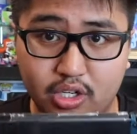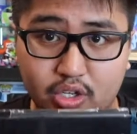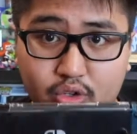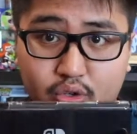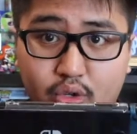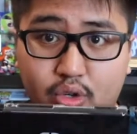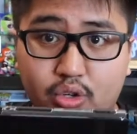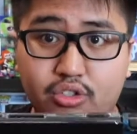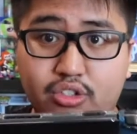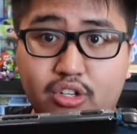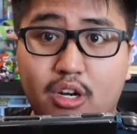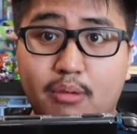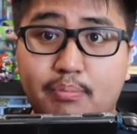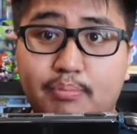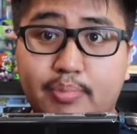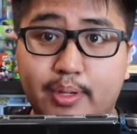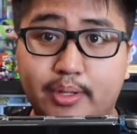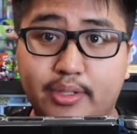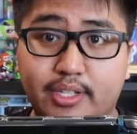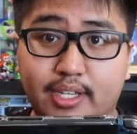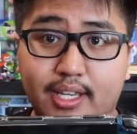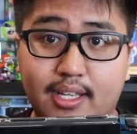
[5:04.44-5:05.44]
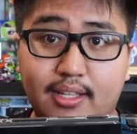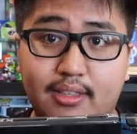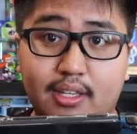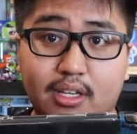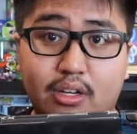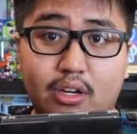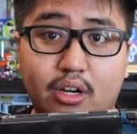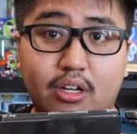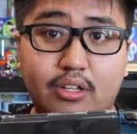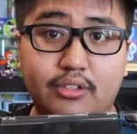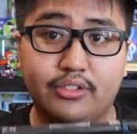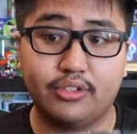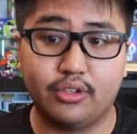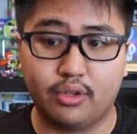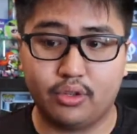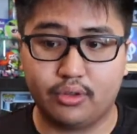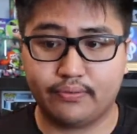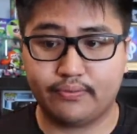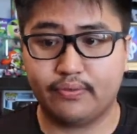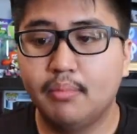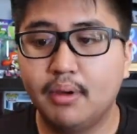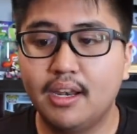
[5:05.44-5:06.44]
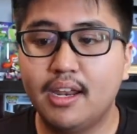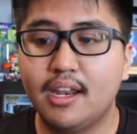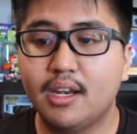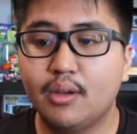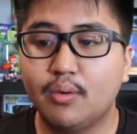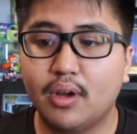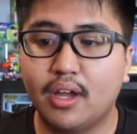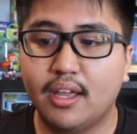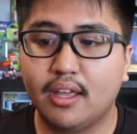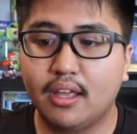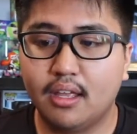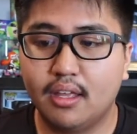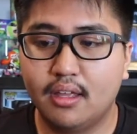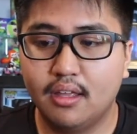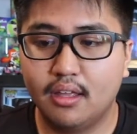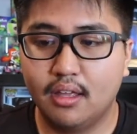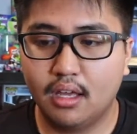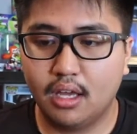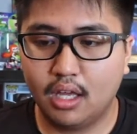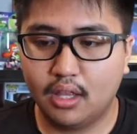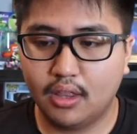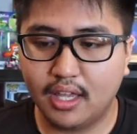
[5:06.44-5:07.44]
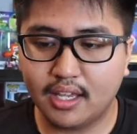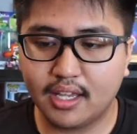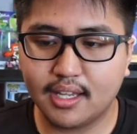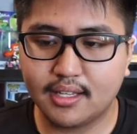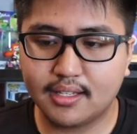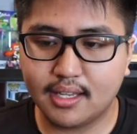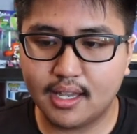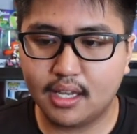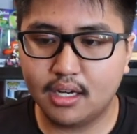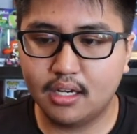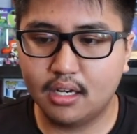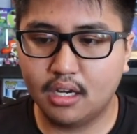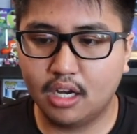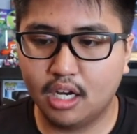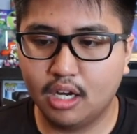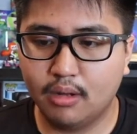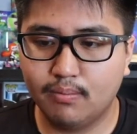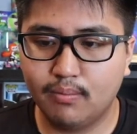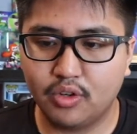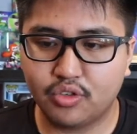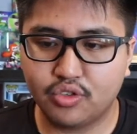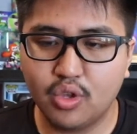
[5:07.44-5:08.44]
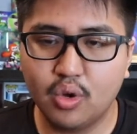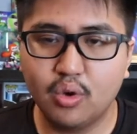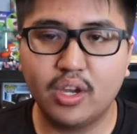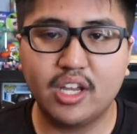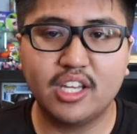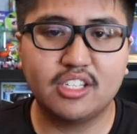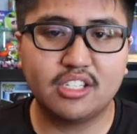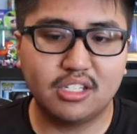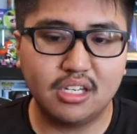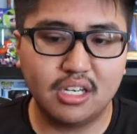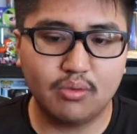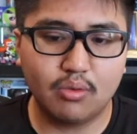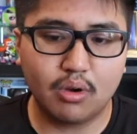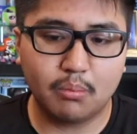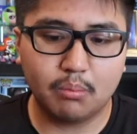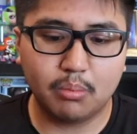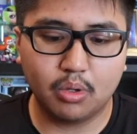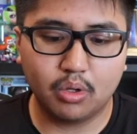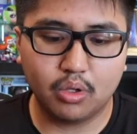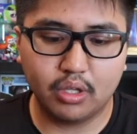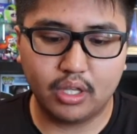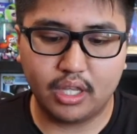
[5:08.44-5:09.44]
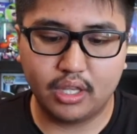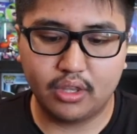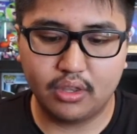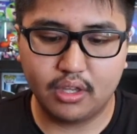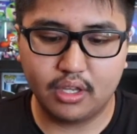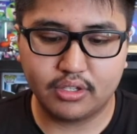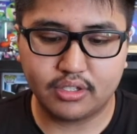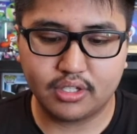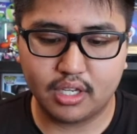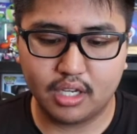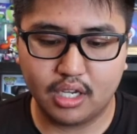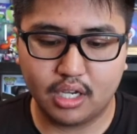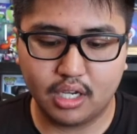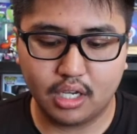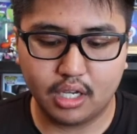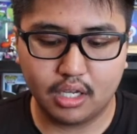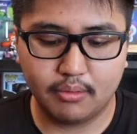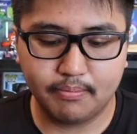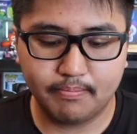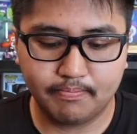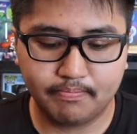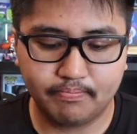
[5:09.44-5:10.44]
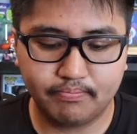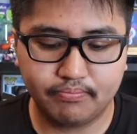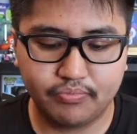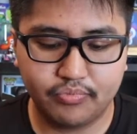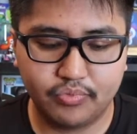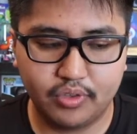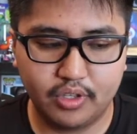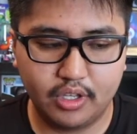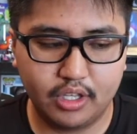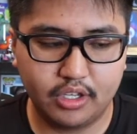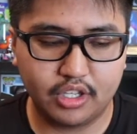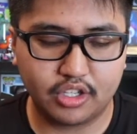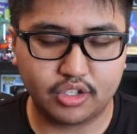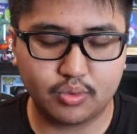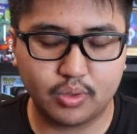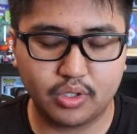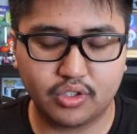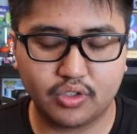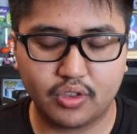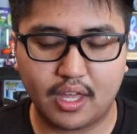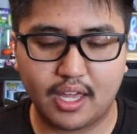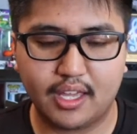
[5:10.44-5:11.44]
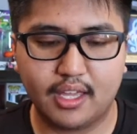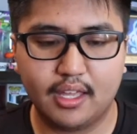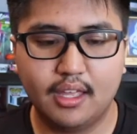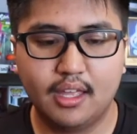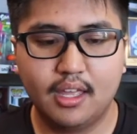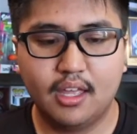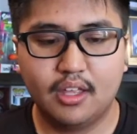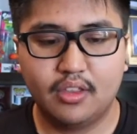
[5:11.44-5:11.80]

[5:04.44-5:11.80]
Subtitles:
controllers, are built in the console. But anyway, like I said, there's no HD rumble in this in the Switch Lite.